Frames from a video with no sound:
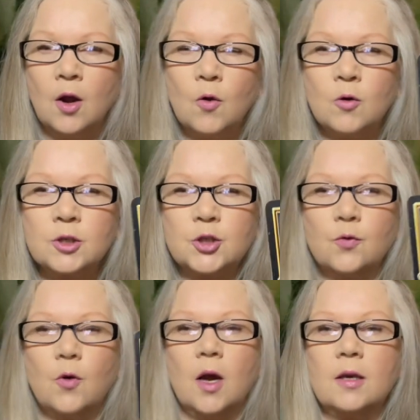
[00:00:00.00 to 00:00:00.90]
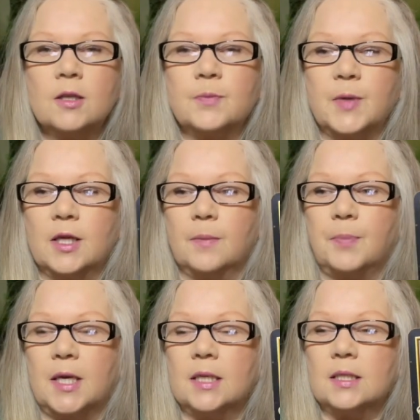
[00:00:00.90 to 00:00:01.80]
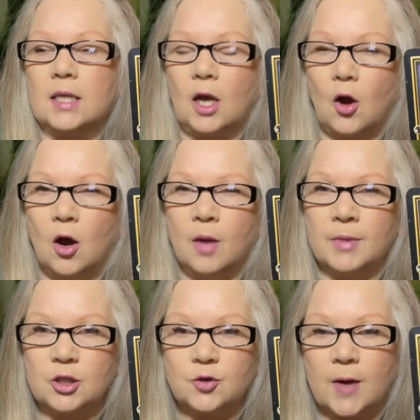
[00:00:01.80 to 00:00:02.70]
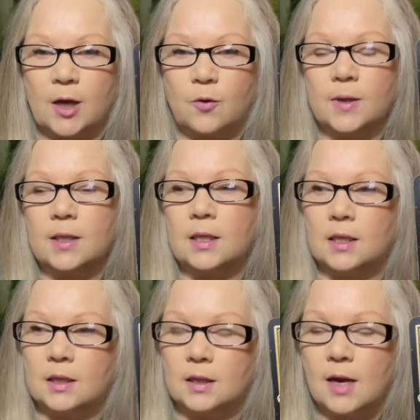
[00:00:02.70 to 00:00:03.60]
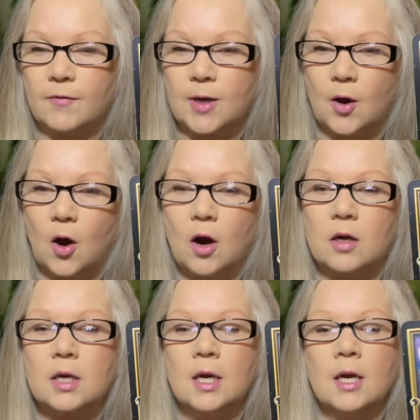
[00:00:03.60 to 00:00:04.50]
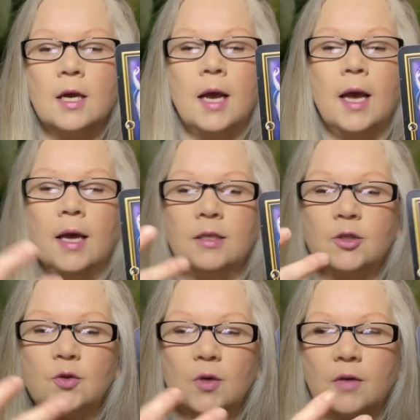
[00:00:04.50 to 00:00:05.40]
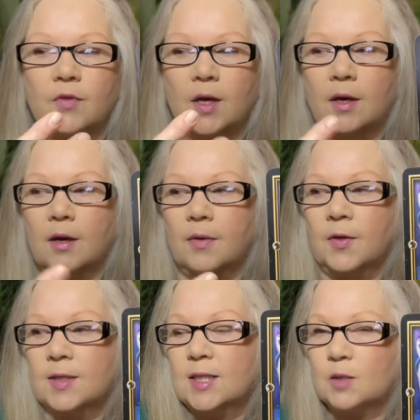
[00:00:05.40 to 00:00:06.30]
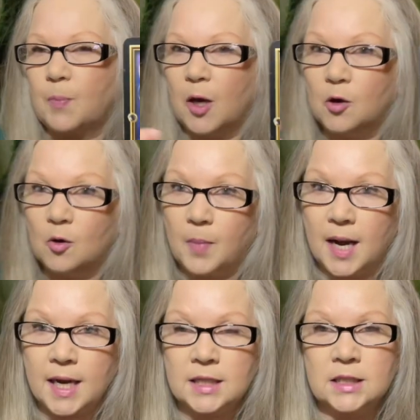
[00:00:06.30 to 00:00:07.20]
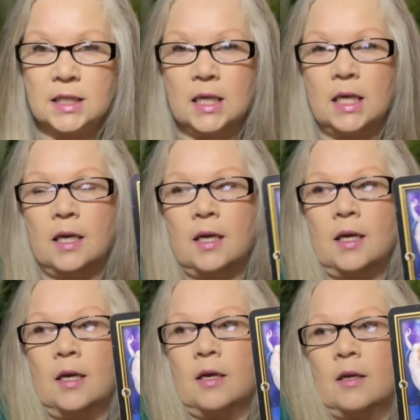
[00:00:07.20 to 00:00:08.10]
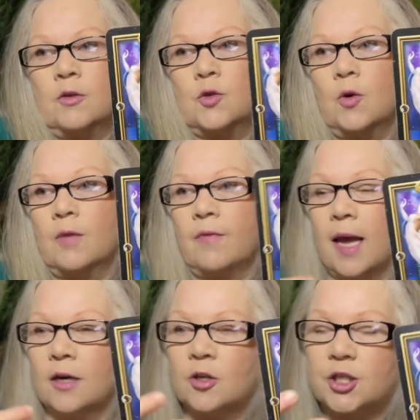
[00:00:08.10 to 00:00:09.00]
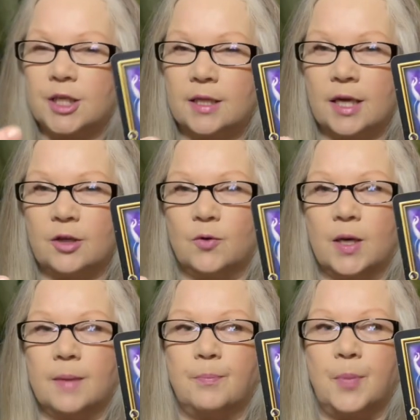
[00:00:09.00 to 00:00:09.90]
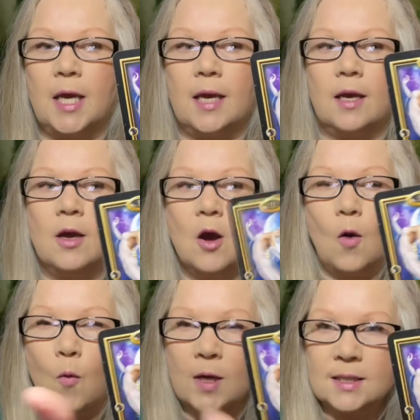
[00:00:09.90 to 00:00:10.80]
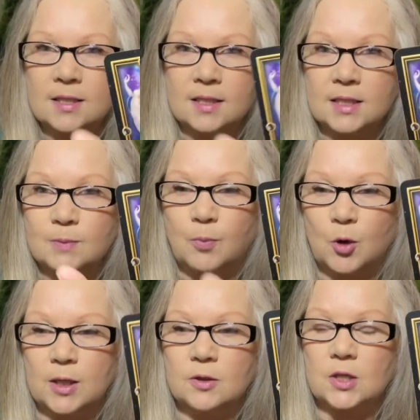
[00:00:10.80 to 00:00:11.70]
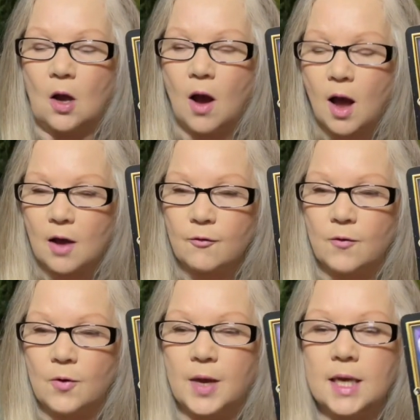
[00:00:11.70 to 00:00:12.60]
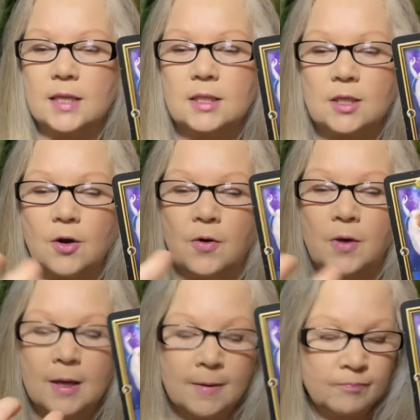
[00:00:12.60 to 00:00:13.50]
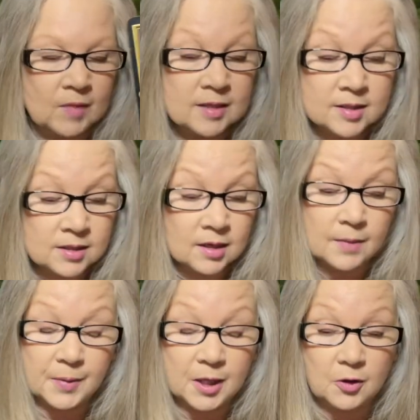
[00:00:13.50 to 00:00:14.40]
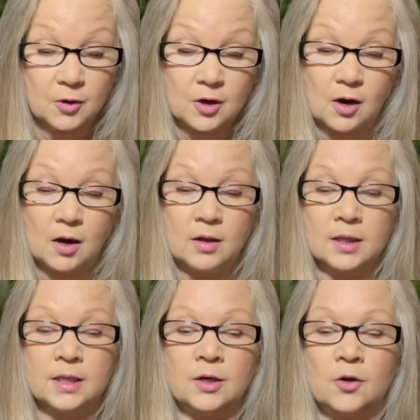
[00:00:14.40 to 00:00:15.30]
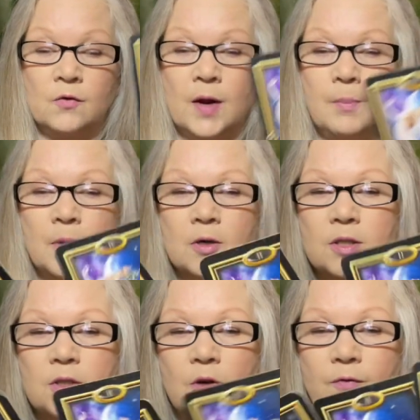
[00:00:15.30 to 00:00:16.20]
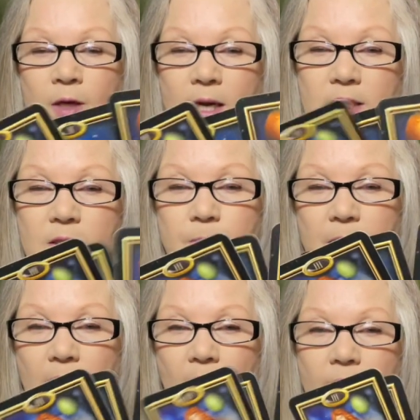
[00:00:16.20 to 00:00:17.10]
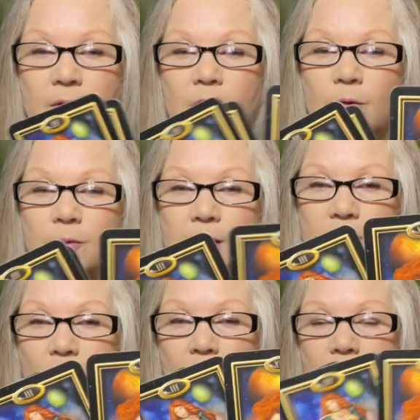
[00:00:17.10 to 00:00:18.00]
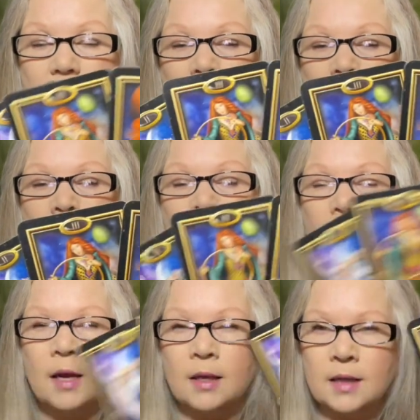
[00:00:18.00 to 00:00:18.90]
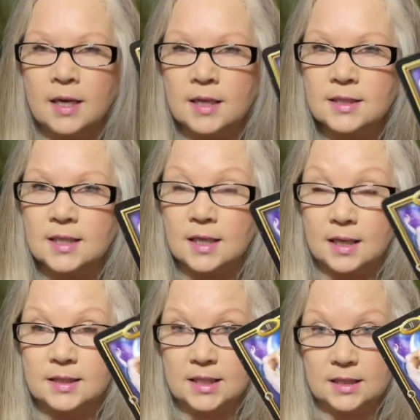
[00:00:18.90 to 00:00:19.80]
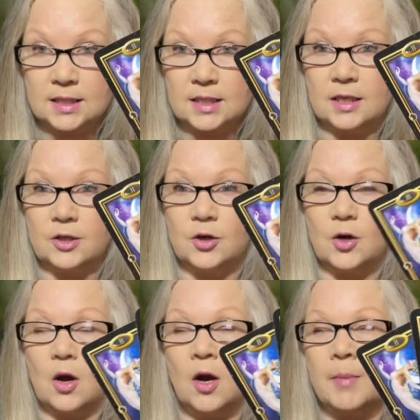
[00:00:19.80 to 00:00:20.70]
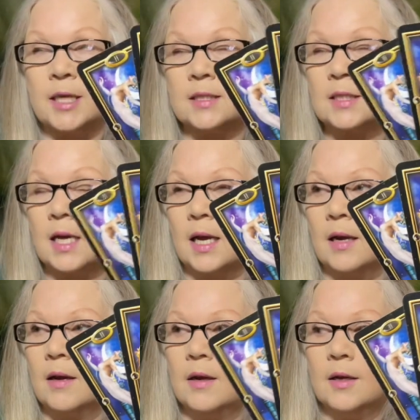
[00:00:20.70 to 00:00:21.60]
Or do you want it to be the peace and calm and tranquility and loving heart and sort of the spellbinding sort of energy that you can be once this boils off? Okay, so this is going to be your call in November. So if you guys have been having a really hard time, and like I said, I did see in your comments that